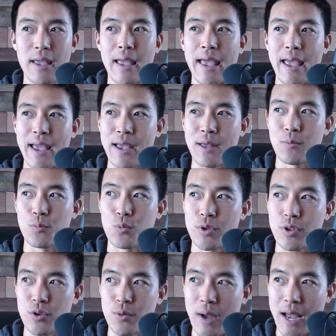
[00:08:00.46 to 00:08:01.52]
And
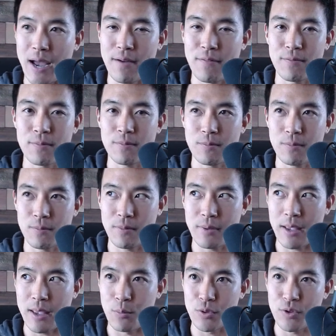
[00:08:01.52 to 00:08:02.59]
when you
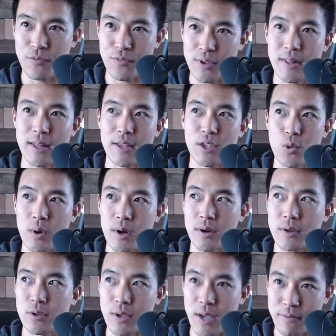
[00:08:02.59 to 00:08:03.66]
feel like
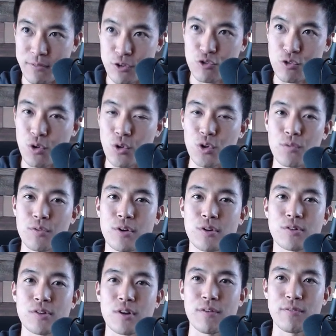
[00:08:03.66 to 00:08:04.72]
you have control over
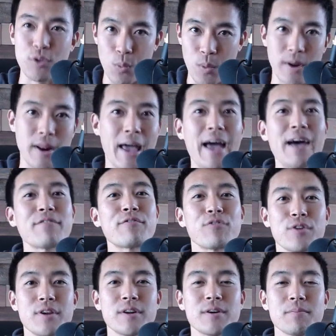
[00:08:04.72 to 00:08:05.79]
yourself, you want to have
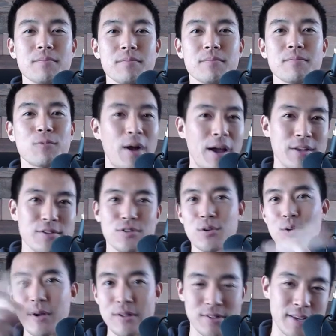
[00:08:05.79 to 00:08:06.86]
freedom, right?
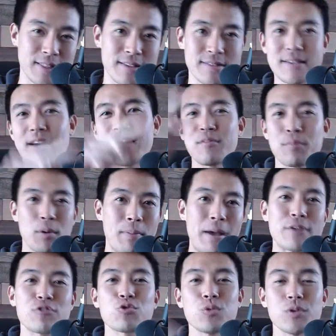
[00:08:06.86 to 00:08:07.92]
So it's like this kind of
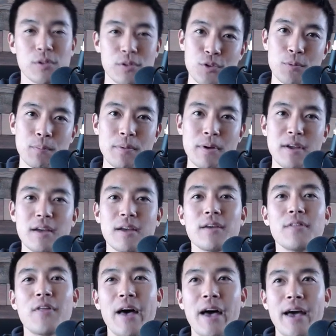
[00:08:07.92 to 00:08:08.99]
perpetual loop
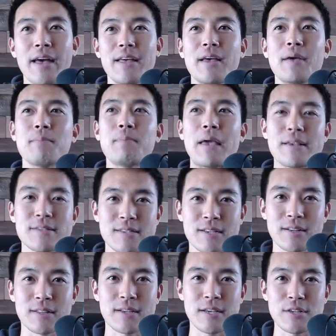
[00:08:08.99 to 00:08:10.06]
that
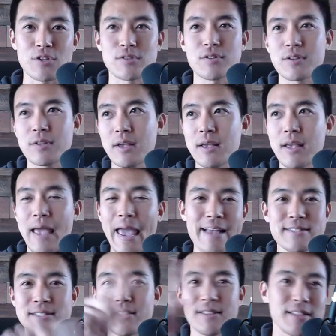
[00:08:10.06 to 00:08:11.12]
basically just
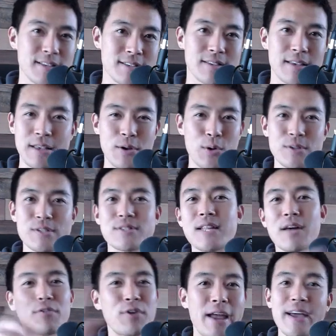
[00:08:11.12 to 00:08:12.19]
ends in this, it just
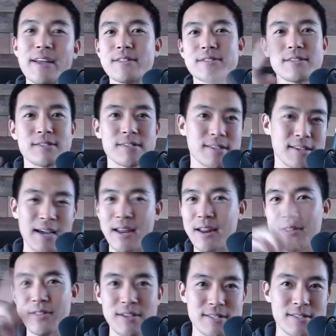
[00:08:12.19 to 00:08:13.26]
never ends. It's the kind
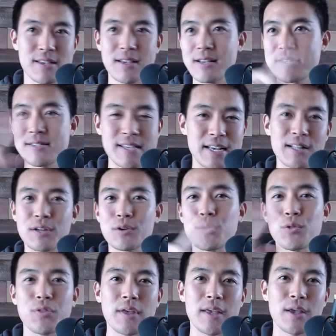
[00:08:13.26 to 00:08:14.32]
of this cyclical
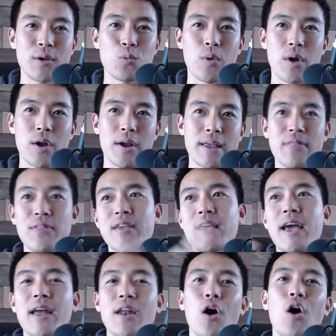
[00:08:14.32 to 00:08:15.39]
thing where in the
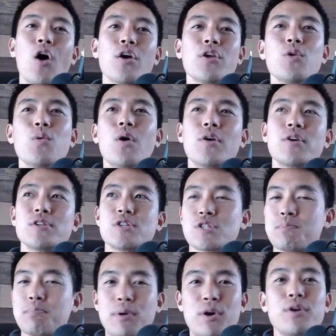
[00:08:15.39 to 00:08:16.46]
end, all you are is
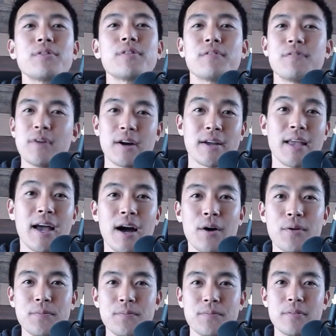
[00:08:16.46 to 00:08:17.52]
just burnt the fuck
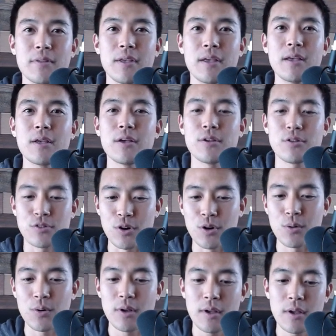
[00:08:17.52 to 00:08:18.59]
out.
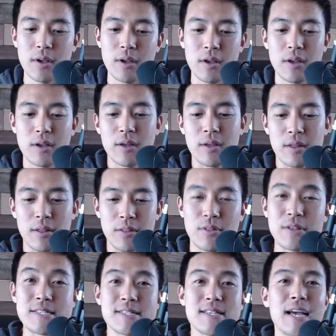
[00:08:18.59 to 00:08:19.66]
So
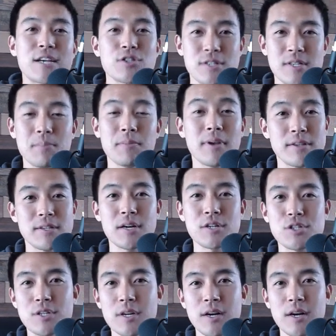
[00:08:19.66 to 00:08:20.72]
this is actually something I
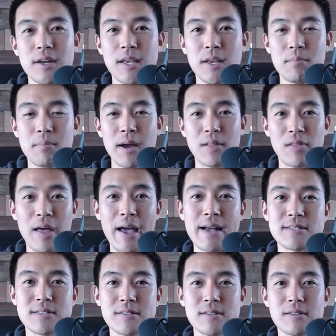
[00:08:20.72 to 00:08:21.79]
touched on in my
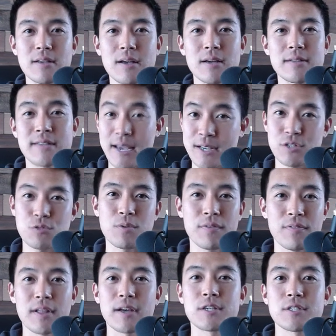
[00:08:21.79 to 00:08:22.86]
last text
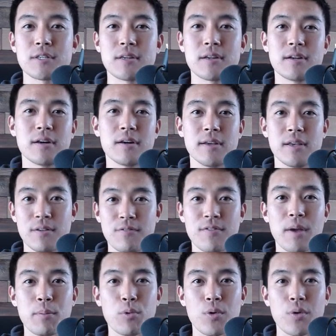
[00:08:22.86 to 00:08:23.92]
reflection in
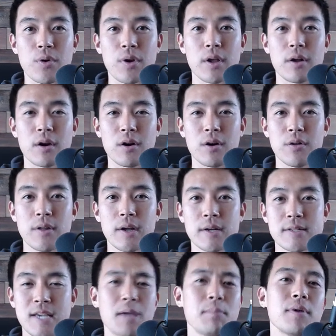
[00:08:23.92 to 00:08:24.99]
February called
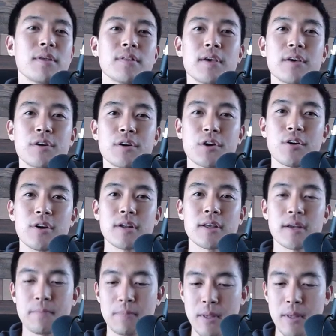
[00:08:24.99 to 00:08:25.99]
Taming the Inner Critic,